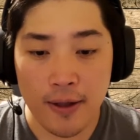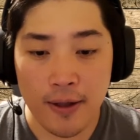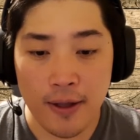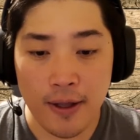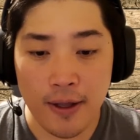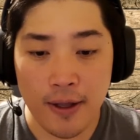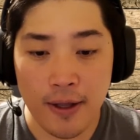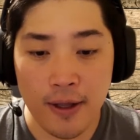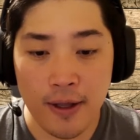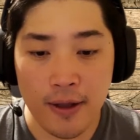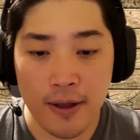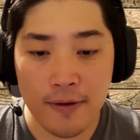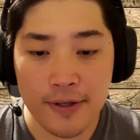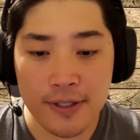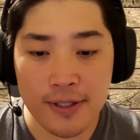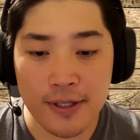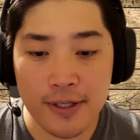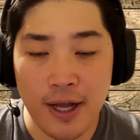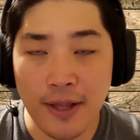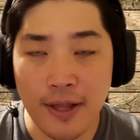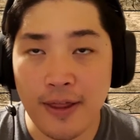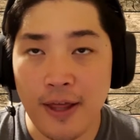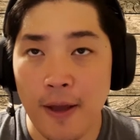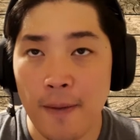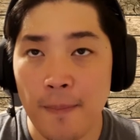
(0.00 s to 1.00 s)
It's
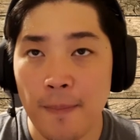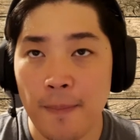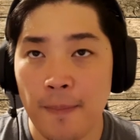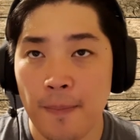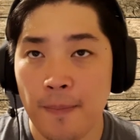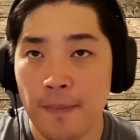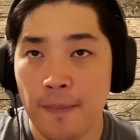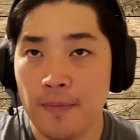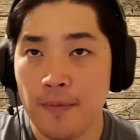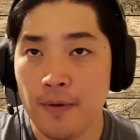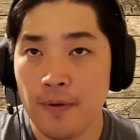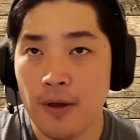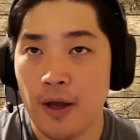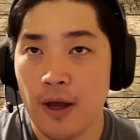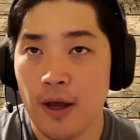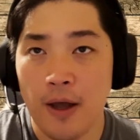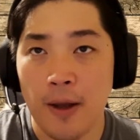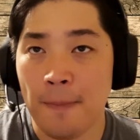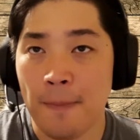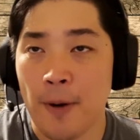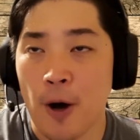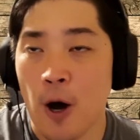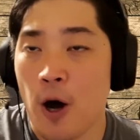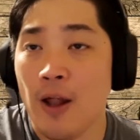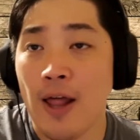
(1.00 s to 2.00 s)
not that uh,
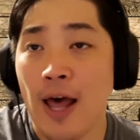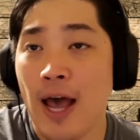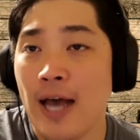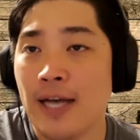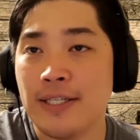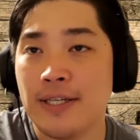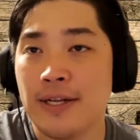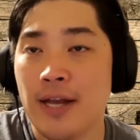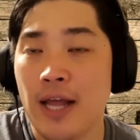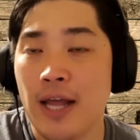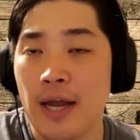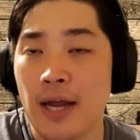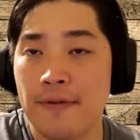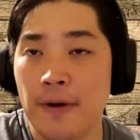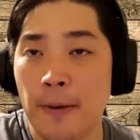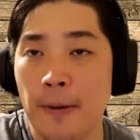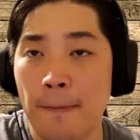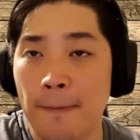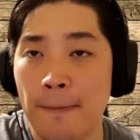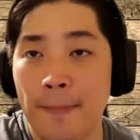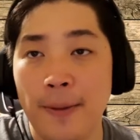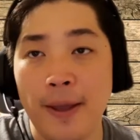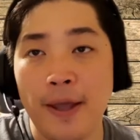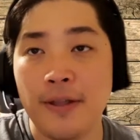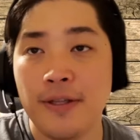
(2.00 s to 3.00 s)
uh, Paul hasn't ever
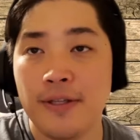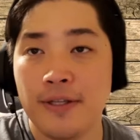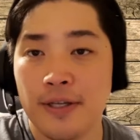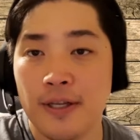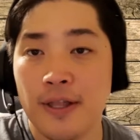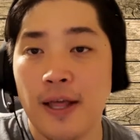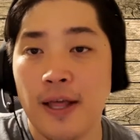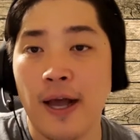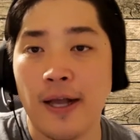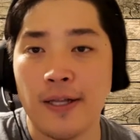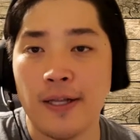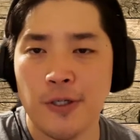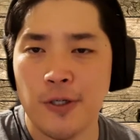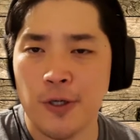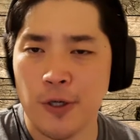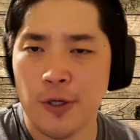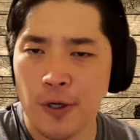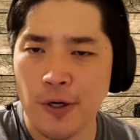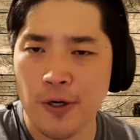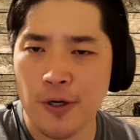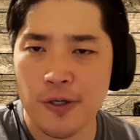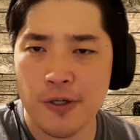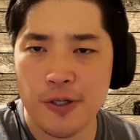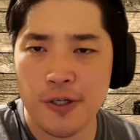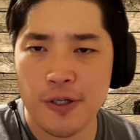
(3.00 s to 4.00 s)
been to that
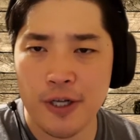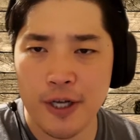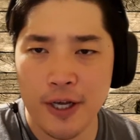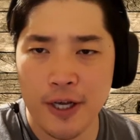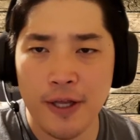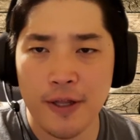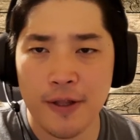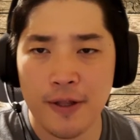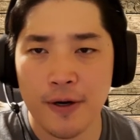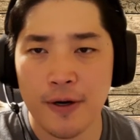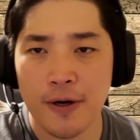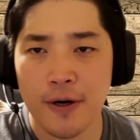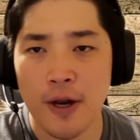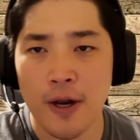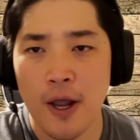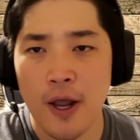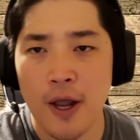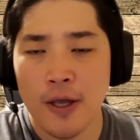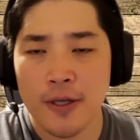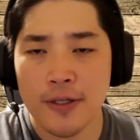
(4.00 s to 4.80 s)
church either.